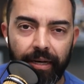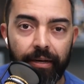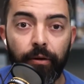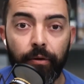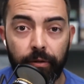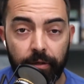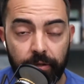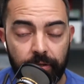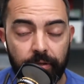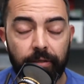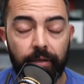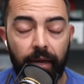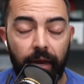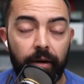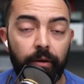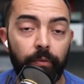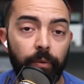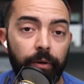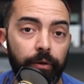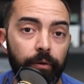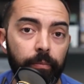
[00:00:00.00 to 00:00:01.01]
I know this is
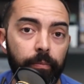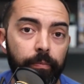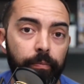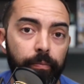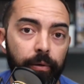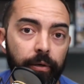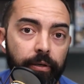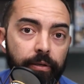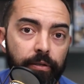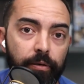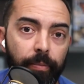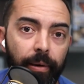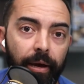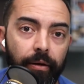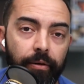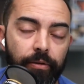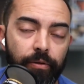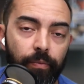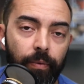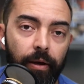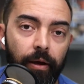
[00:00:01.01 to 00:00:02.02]
kind of what your book is about
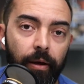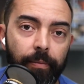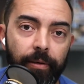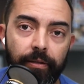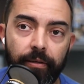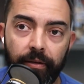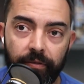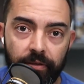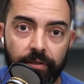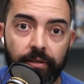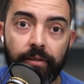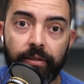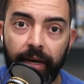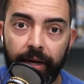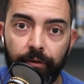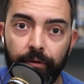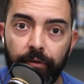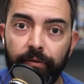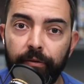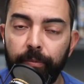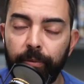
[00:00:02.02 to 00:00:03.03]
as well. I mean, Give us the
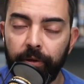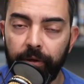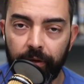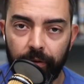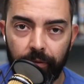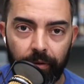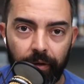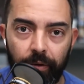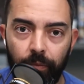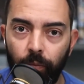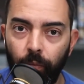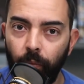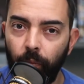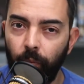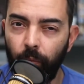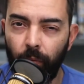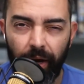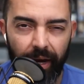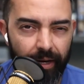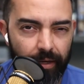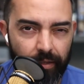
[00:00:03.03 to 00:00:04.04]
title of the book and
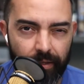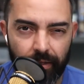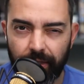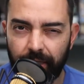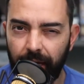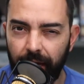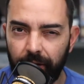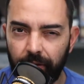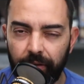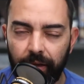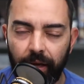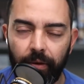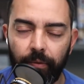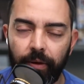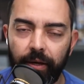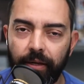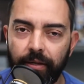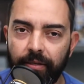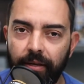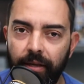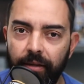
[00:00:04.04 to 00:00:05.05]
why is it titled that
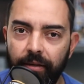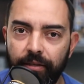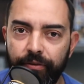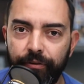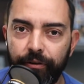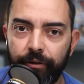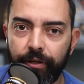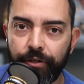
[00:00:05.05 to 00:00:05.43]
way? Because I think it's very